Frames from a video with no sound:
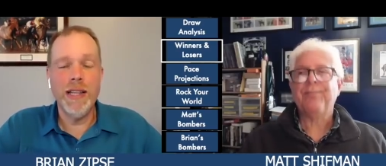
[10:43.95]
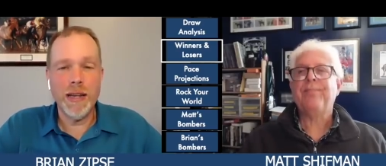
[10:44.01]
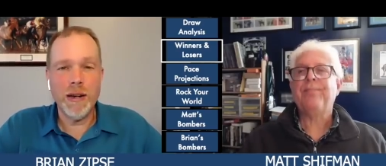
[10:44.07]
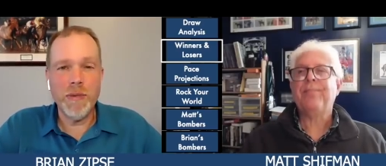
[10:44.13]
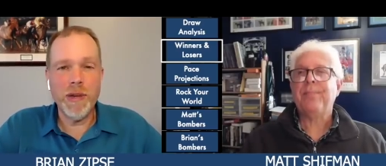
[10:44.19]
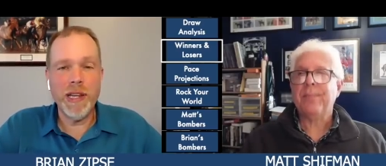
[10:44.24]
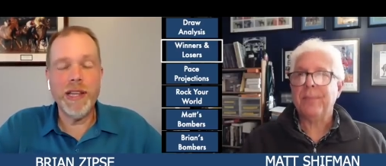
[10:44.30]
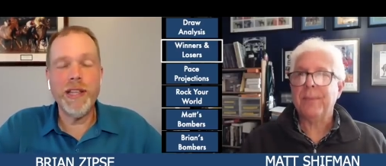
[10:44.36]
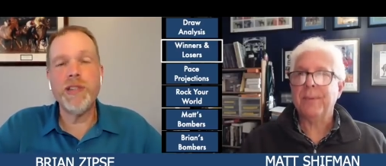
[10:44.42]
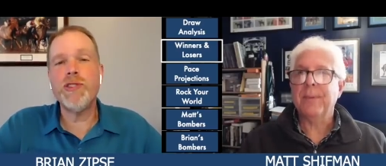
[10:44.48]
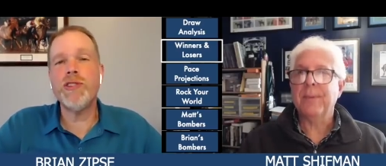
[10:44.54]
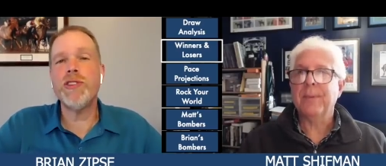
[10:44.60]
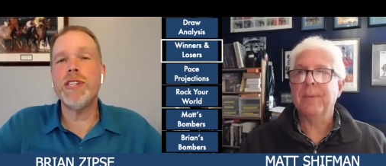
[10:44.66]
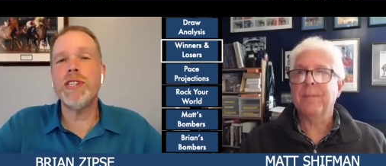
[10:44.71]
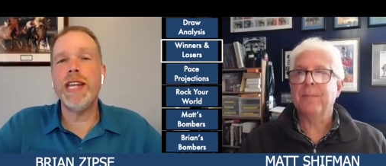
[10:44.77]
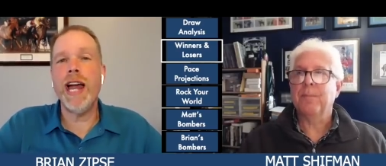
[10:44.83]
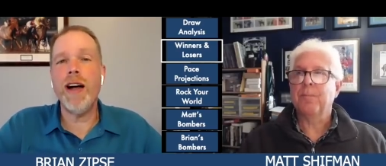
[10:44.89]
Speaker 1: It'll be
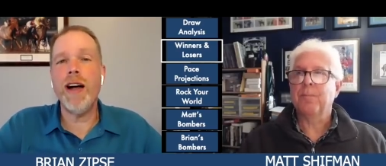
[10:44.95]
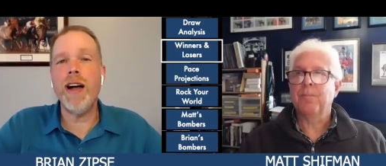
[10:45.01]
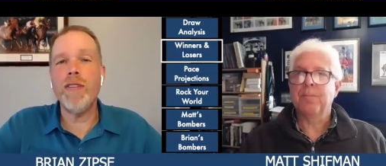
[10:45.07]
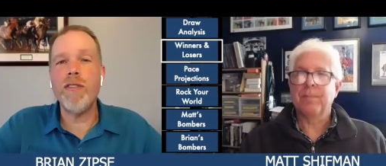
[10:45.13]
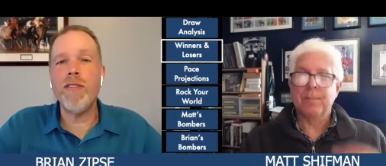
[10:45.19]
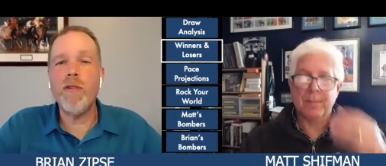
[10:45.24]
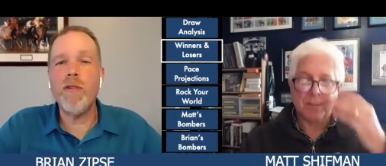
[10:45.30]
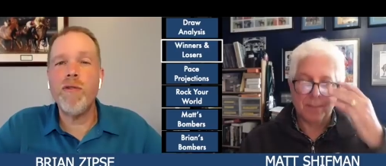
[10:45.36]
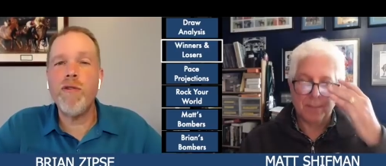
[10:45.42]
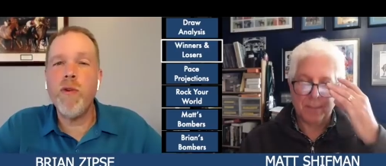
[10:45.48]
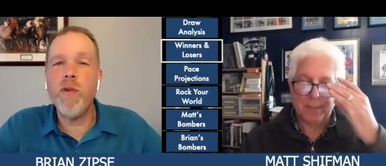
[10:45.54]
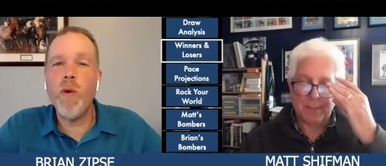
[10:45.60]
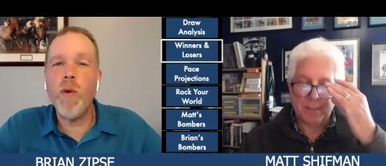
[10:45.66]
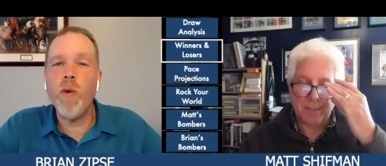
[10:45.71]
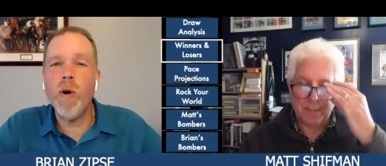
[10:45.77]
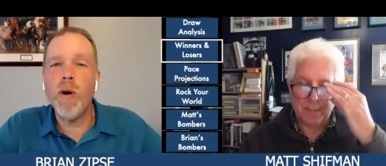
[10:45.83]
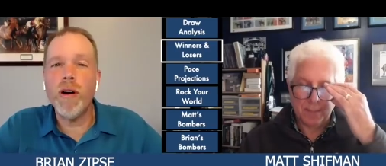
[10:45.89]
interesting how
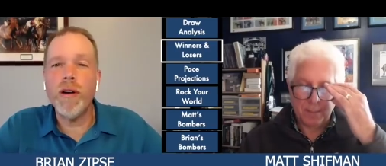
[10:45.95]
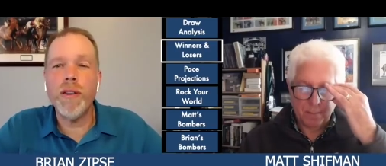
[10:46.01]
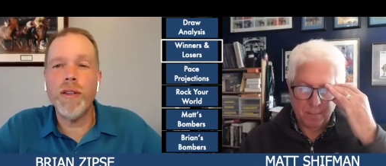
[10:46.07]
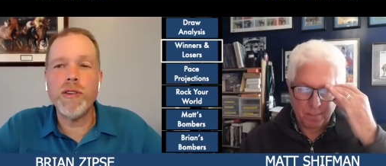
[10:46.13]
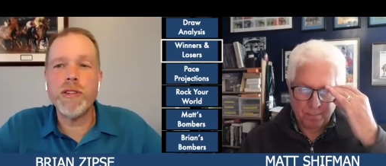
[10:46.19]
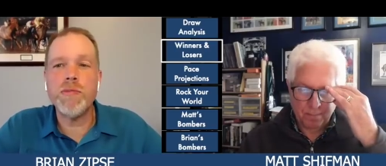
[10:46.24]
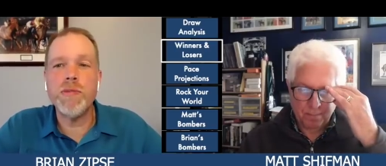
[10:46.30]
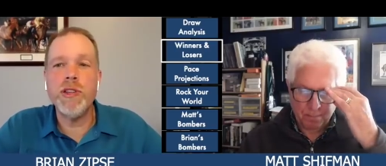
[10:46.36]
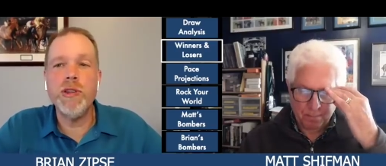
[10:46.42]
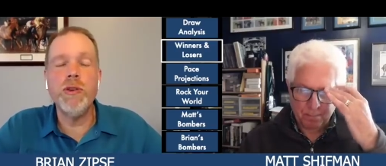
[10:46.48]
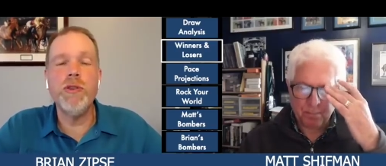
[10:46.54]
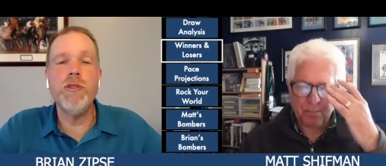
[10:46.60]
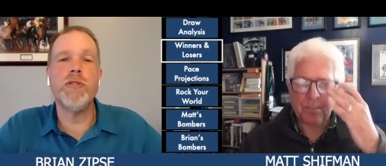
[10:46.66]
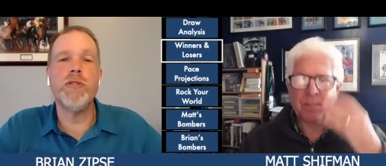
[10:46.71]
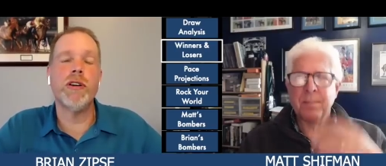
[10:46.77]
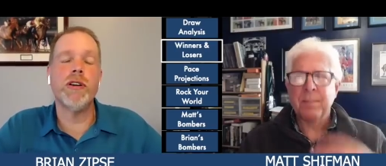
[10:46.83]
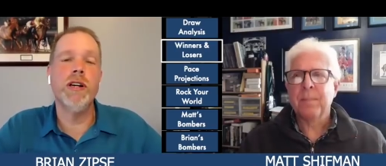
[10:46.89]
four of those
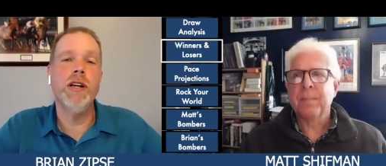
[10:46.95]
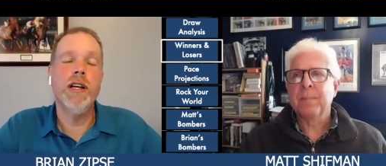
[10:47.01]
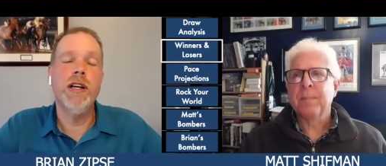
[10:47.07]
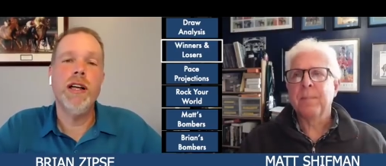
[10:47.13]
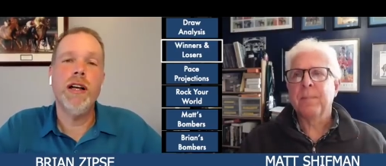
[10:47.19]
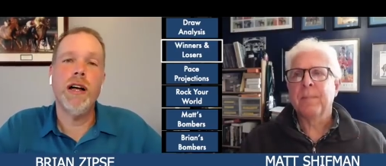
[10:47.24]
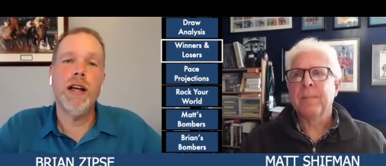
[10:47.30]
maneuver